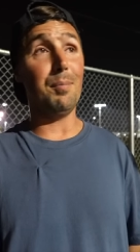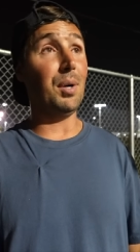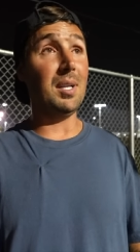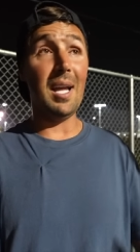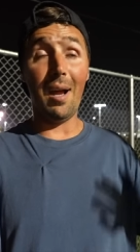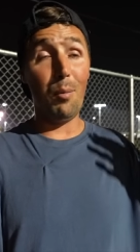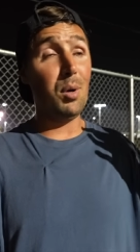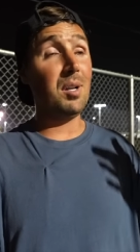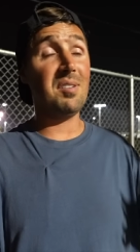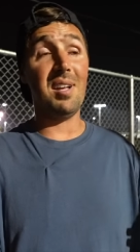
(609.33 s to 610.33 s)
But yeah, I
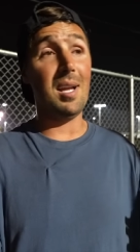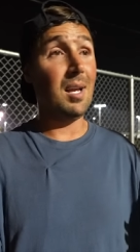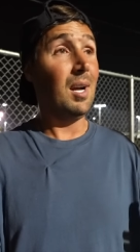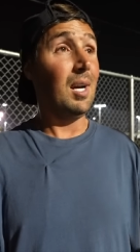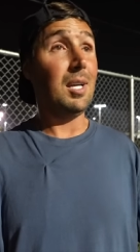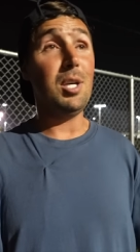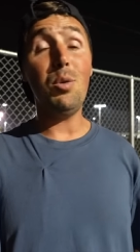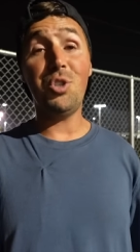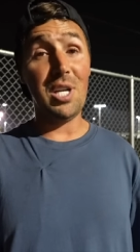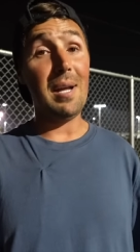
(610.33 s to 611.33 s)
want to say
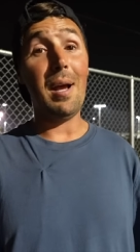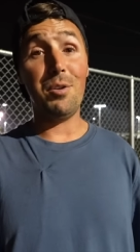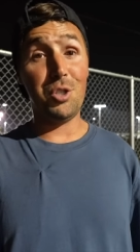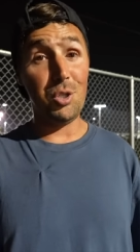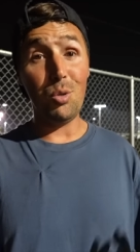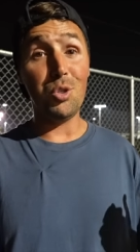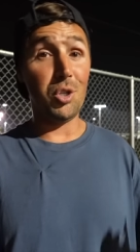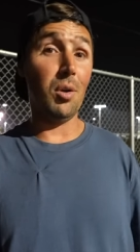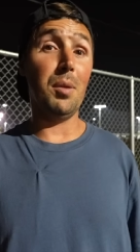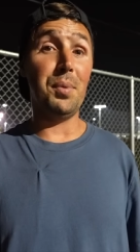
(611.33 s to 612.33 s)
huge shout out to
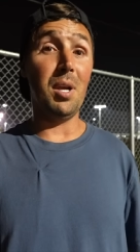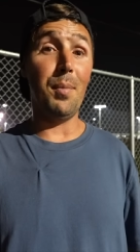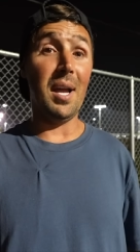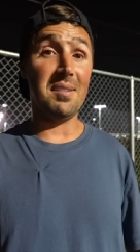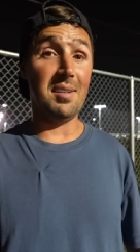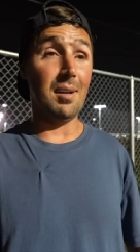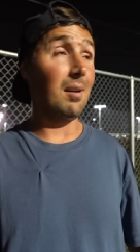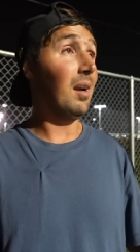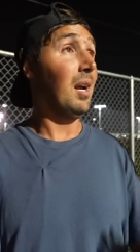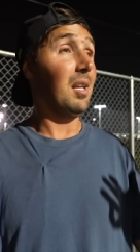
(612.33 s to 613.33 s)
Charlotte BMX
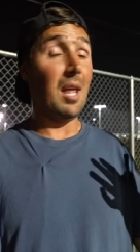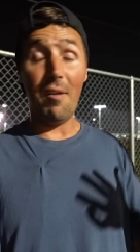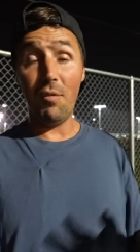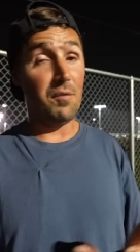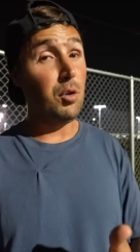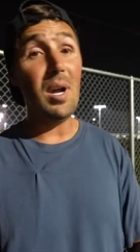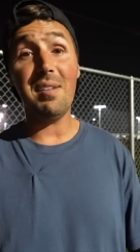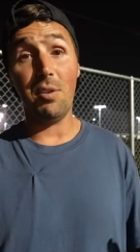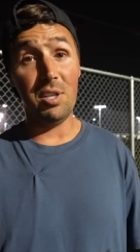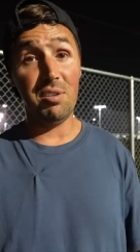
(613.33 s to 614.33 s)
here. If you
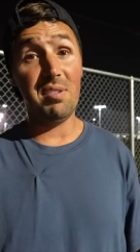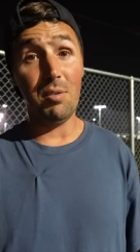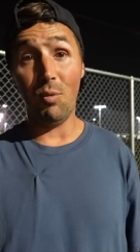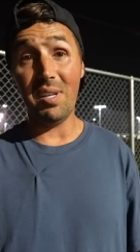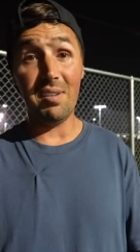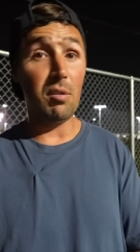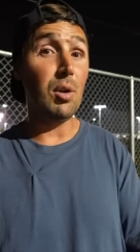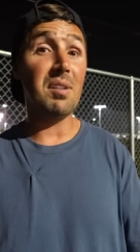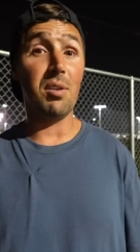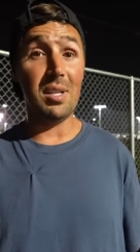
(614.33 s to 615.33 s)
guys are interested in racing, you
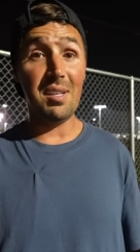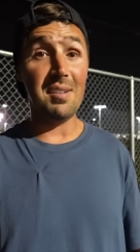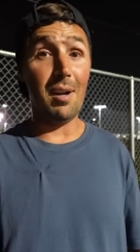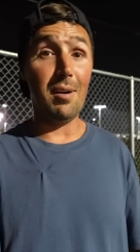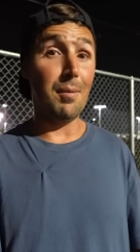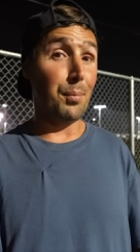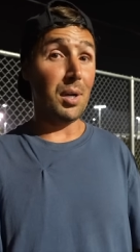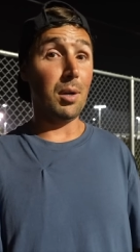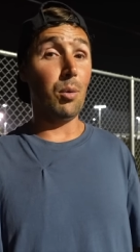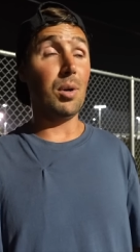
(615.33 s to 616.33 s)
guys are in this area in
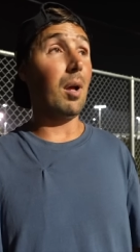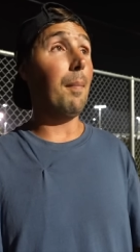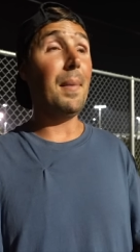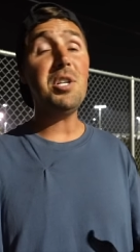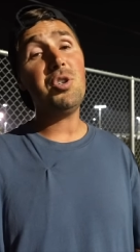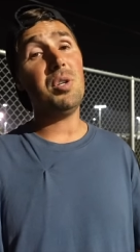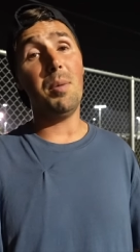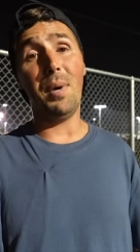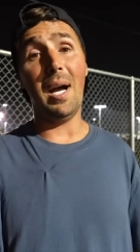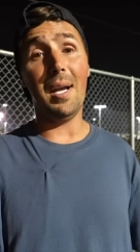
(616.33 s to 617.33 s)
Punta Gorda, make sure you
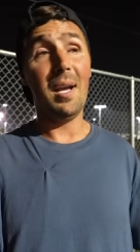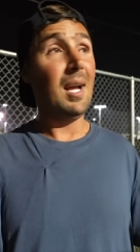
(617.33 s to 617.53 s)
come by.